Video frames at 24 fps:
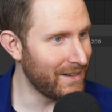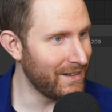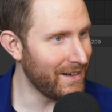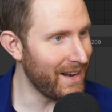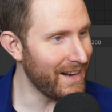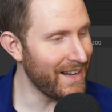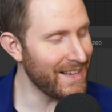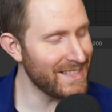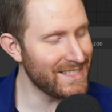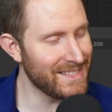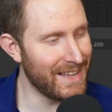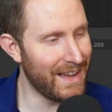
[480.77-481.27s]
or
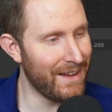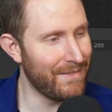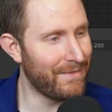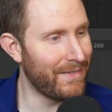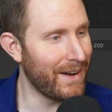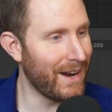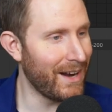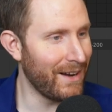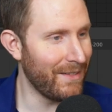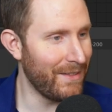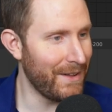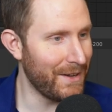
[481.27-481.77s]
I guess not
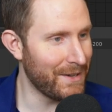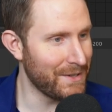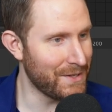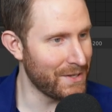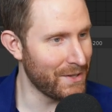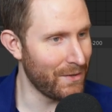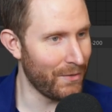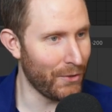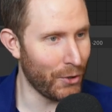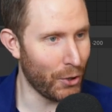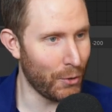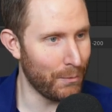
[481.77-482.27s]
finally, because
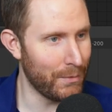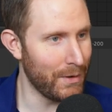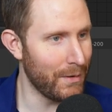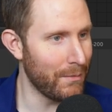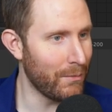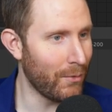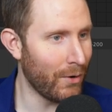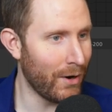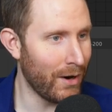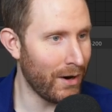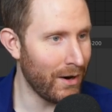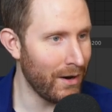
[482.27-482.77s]
there's a little bit
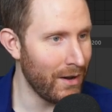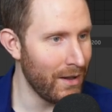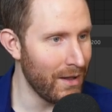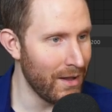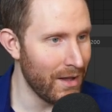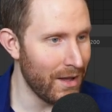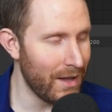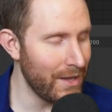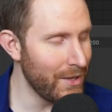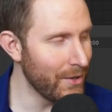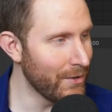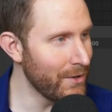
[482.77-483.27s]
more,
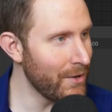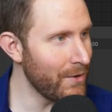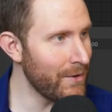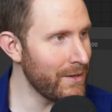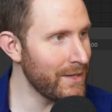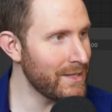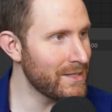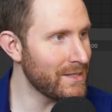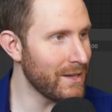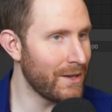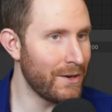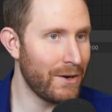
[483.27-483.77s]
you'll
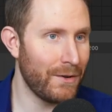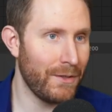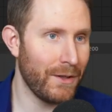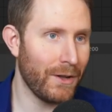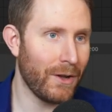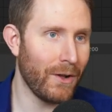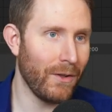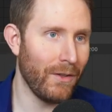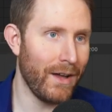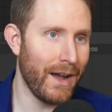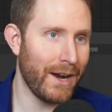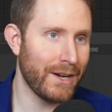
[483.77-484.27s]
notice under the
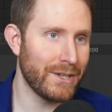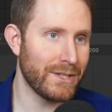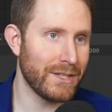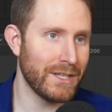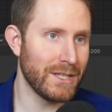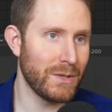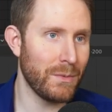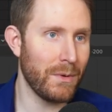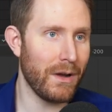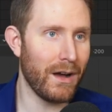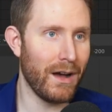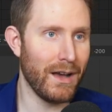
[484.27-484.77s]

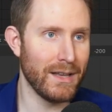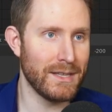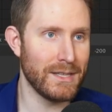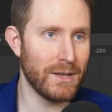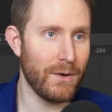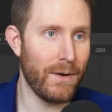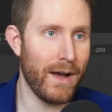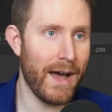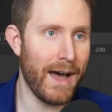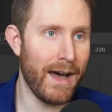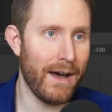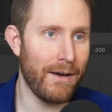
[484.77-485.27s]
collections, we
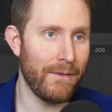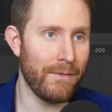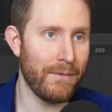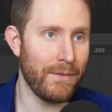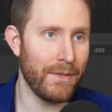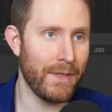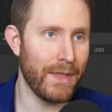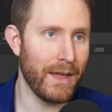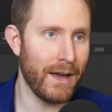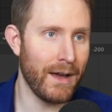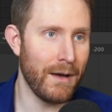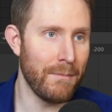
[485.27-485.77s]
also
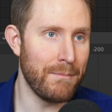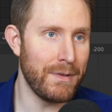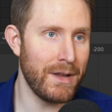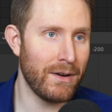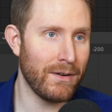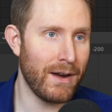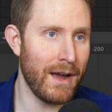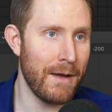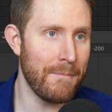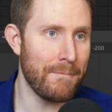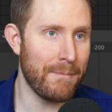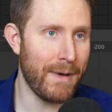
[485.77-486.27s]
have the be
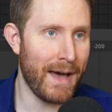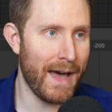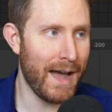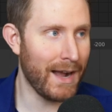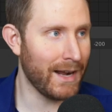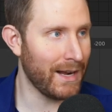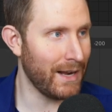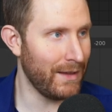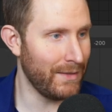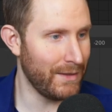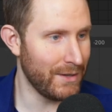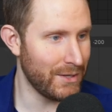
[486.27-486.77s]
right
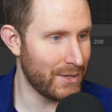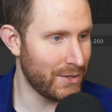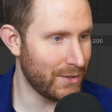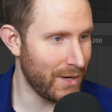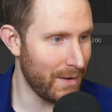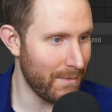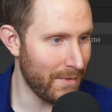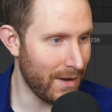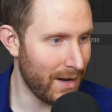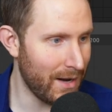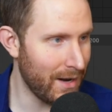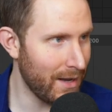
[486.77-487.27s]
back and the
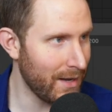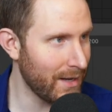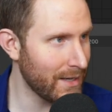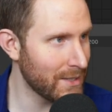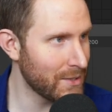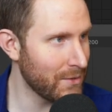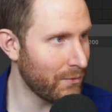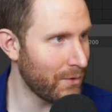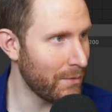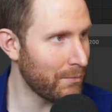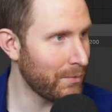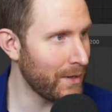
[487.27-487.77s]
stream ending.
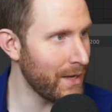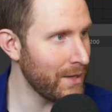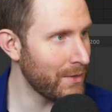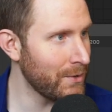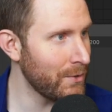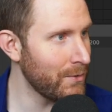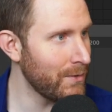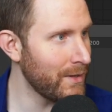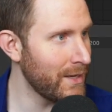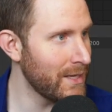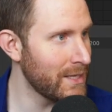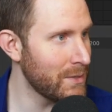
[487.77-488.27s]
So if we play
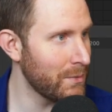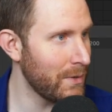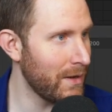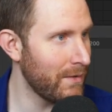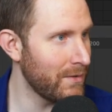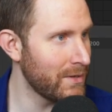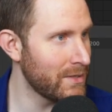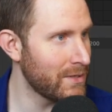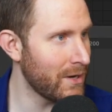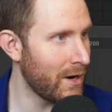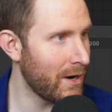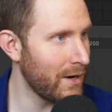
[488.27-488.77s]
through this, we
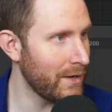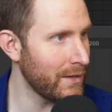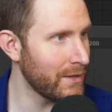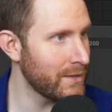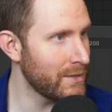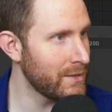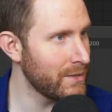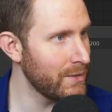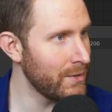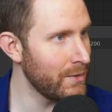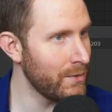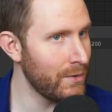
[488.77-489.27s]
have starting
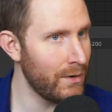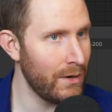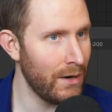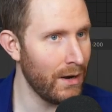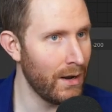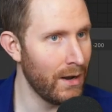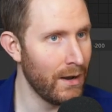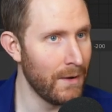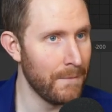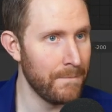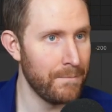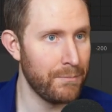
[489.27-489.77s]
soon,
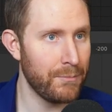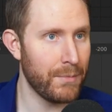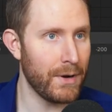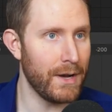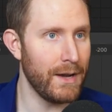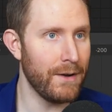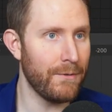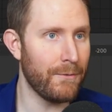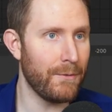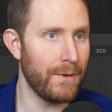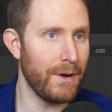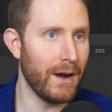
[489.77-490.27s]

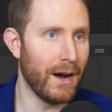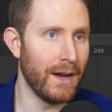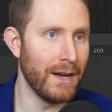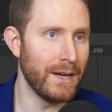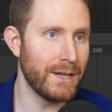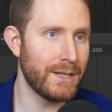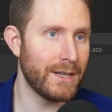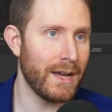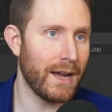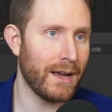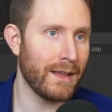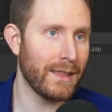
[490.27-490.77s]
but if we
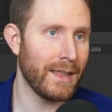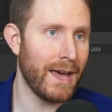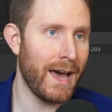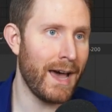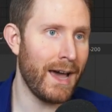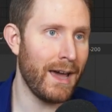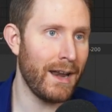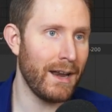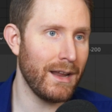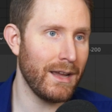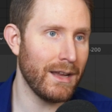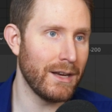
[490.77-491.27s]
uncheck
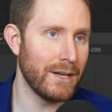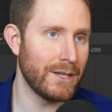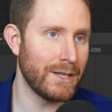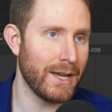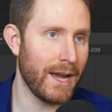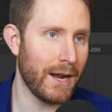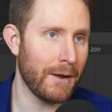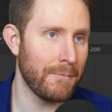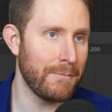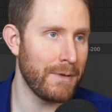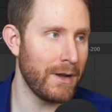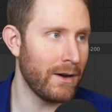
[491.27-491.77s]
that and
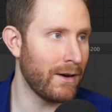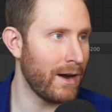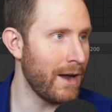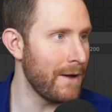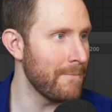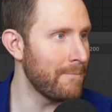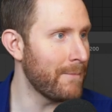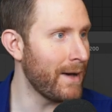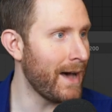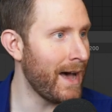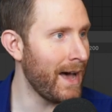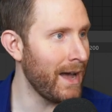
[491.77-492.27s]
check be
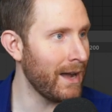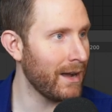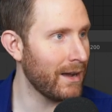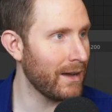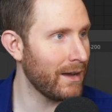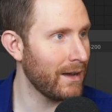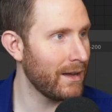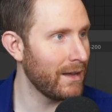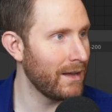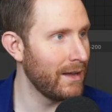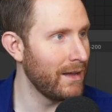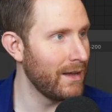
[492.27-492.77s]
right back,
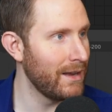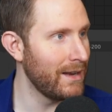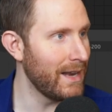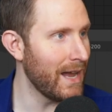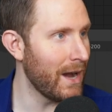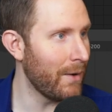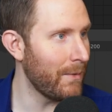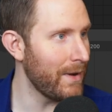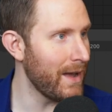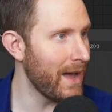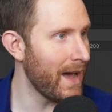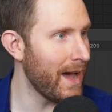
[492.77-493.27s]

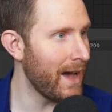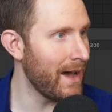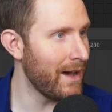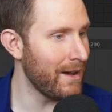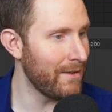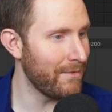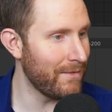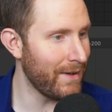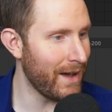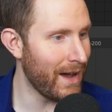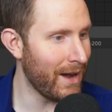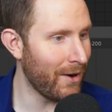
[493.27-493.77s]
now we
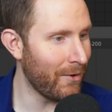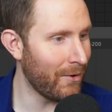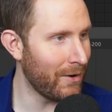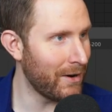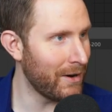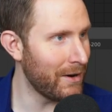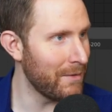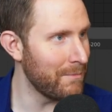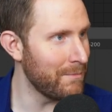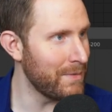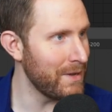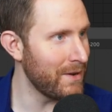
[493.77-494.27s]
have
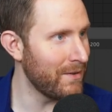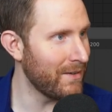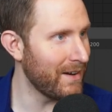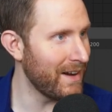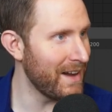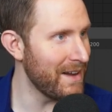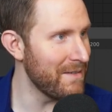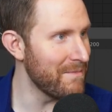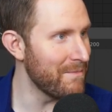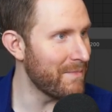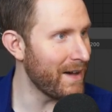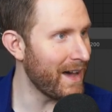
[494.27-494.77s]
our be
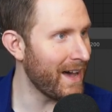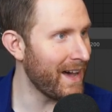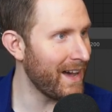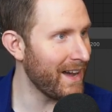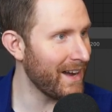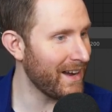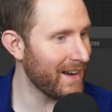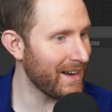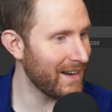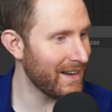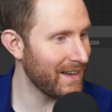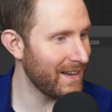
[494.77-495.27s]
right
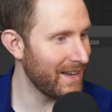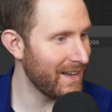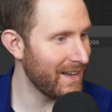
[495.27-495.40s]
back